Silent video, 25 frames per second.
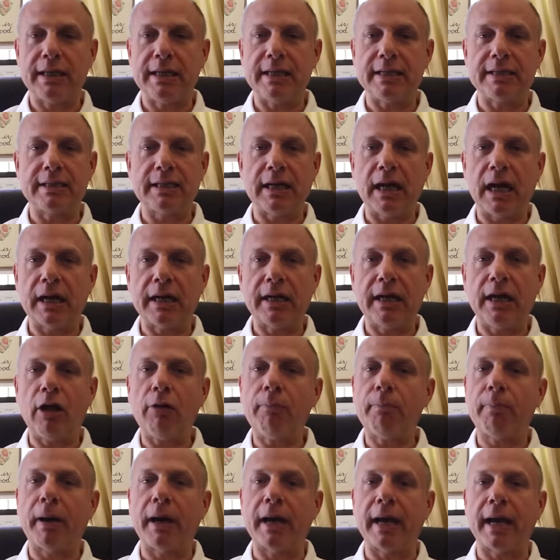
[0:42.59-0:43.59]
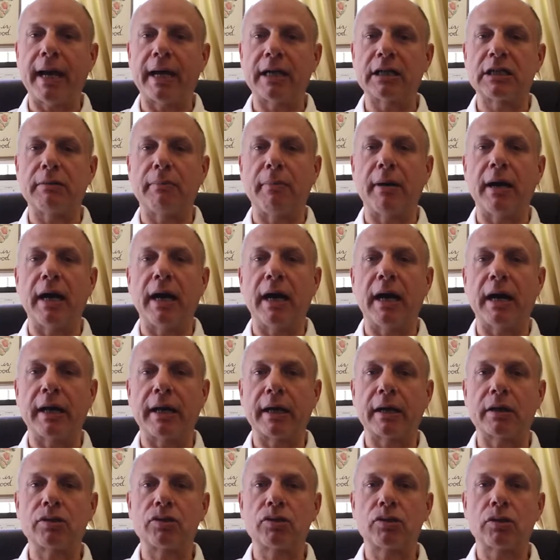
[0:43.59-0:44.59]
is not helped by
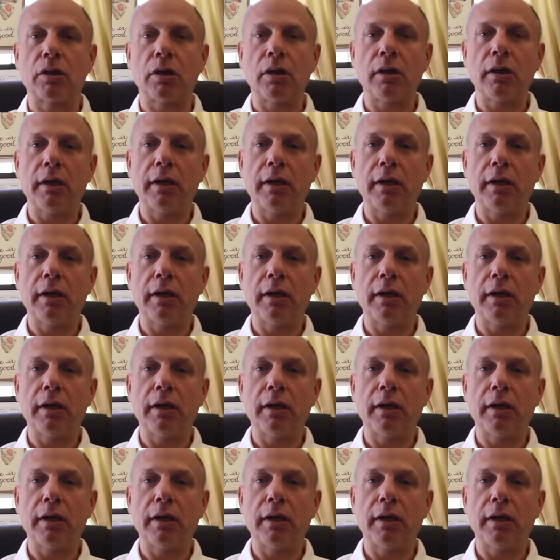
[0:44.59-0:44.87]
antibiotics.